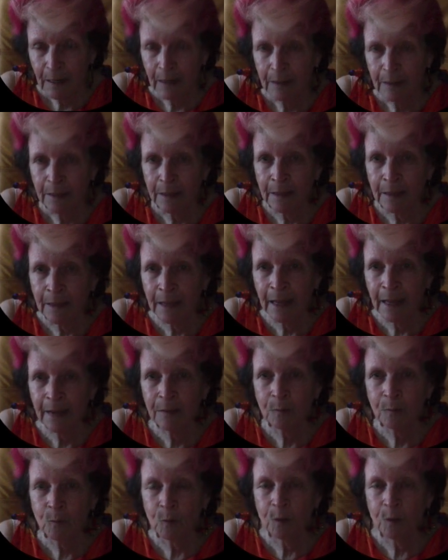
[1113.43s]
then that
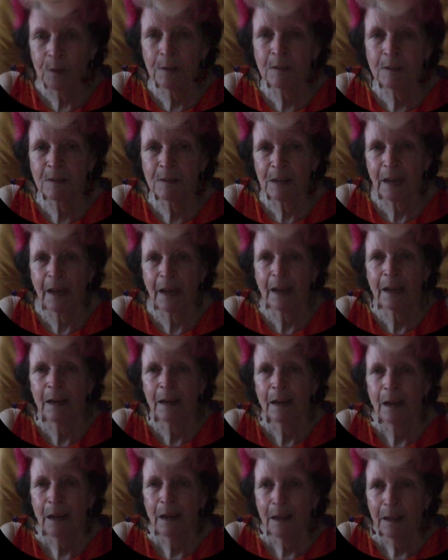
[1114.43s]
would say
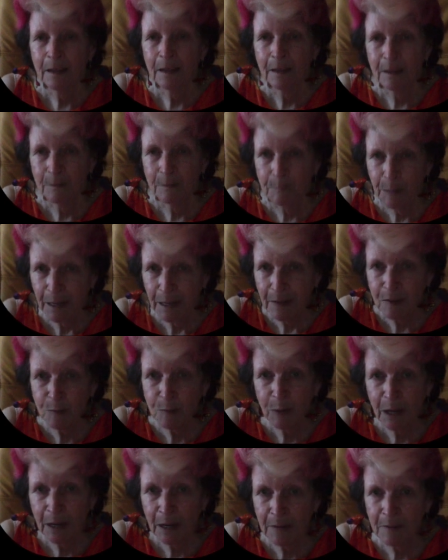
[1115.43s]
the base
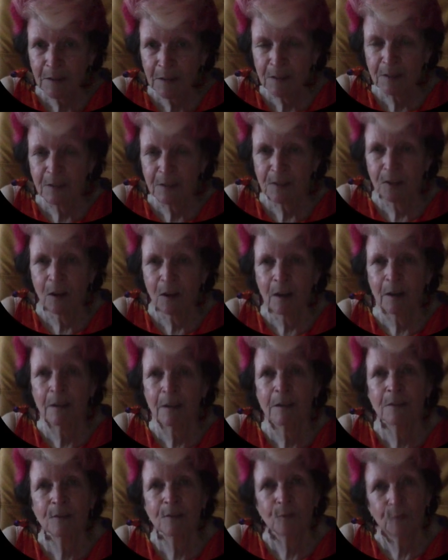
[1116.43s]
part of this design
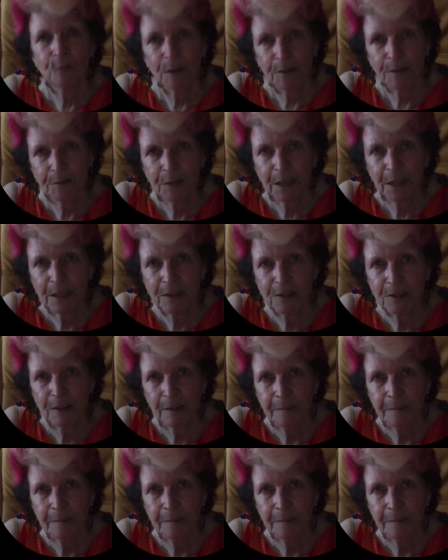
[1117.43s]
is a rough texture.